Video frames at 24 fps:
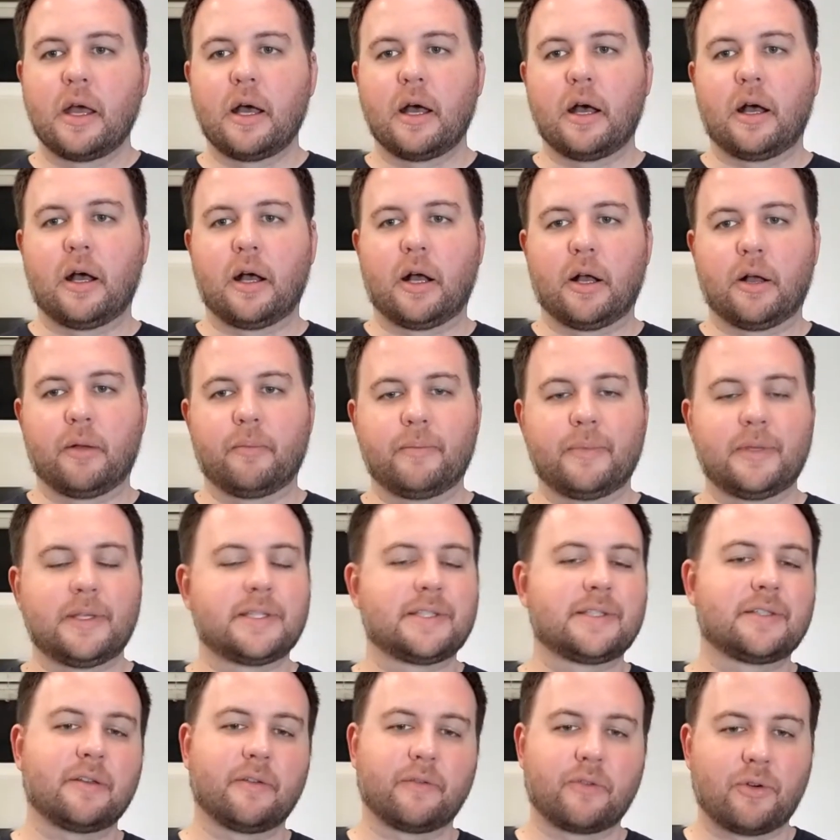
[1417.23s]

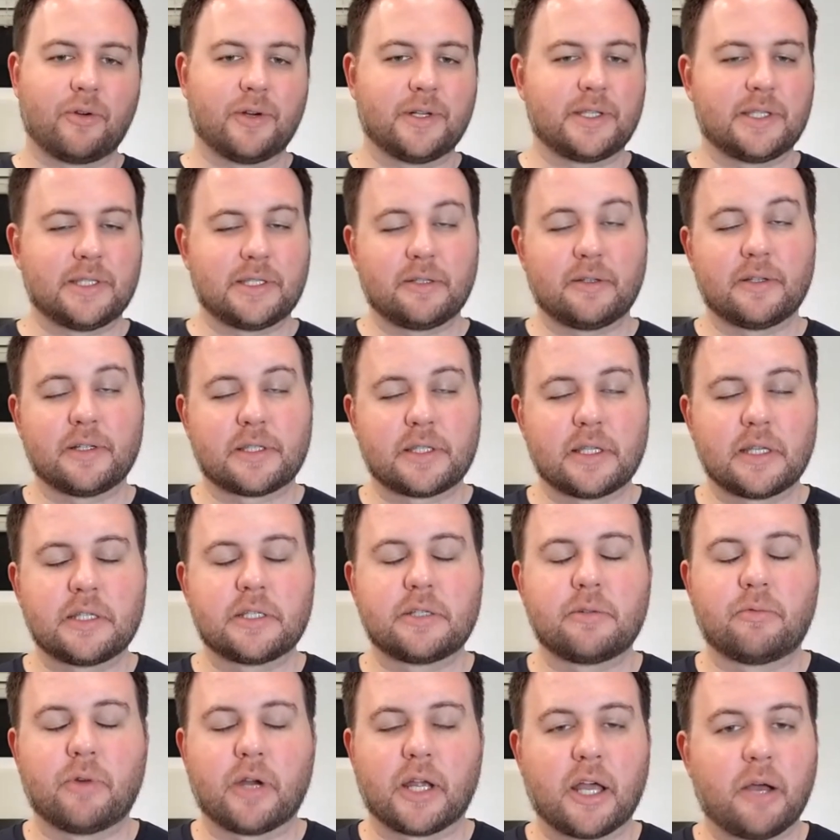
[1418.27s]
Of course, he still has things
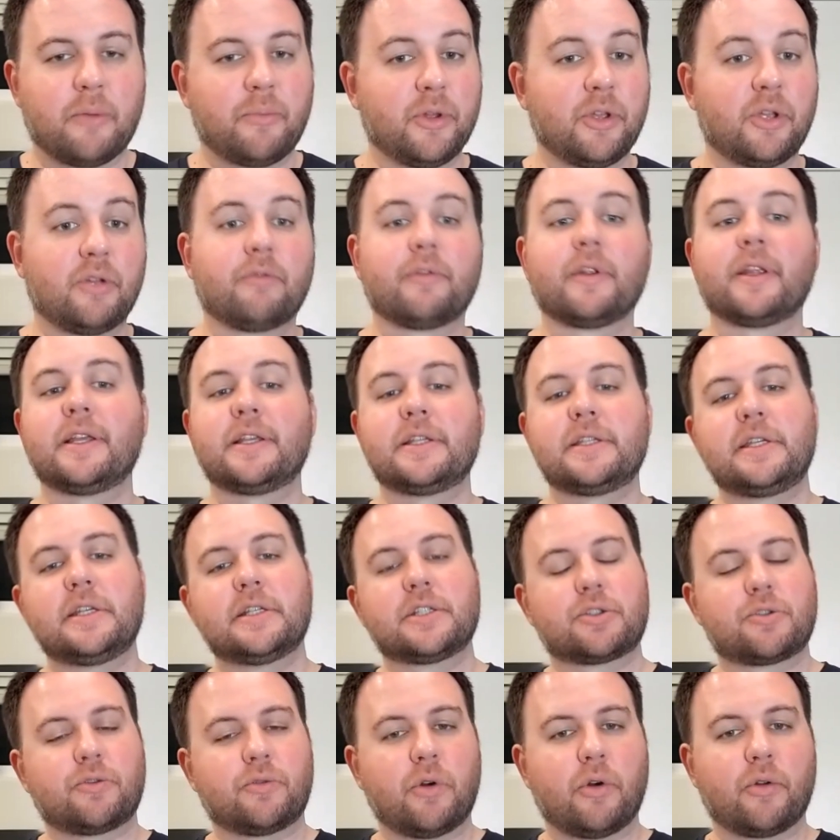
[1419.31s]
to work out, but you can really see his
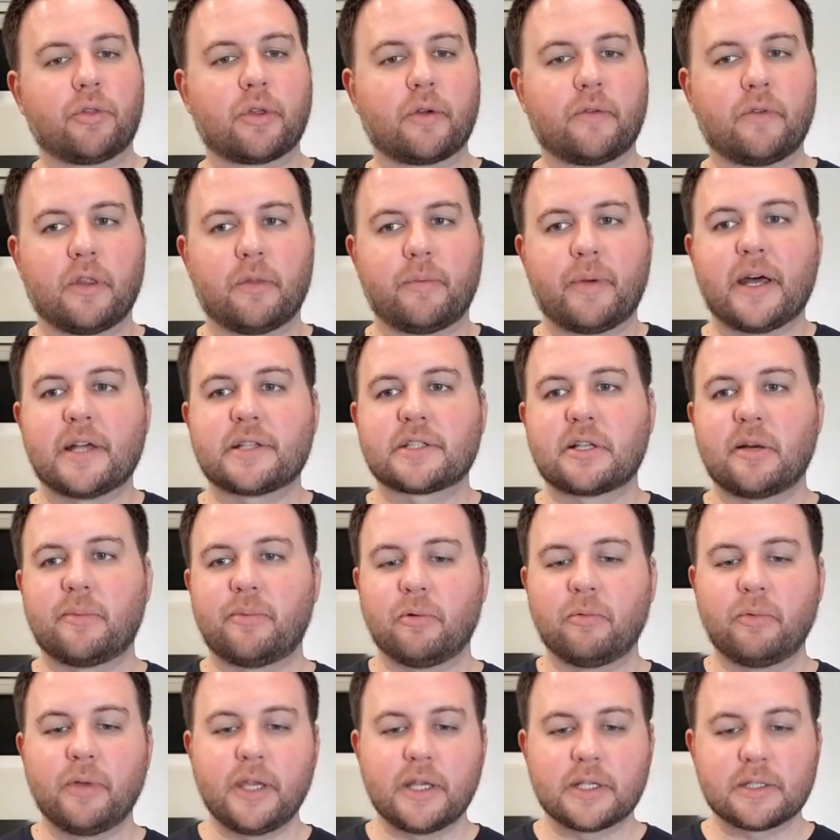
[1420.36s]
growth over the past
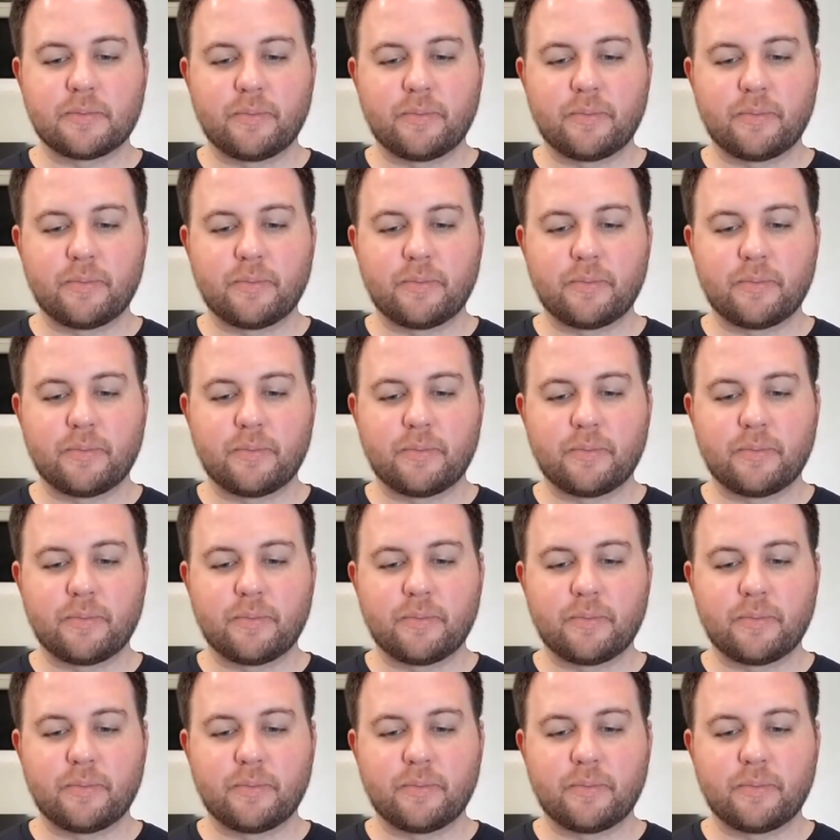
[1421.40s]
couple weeks.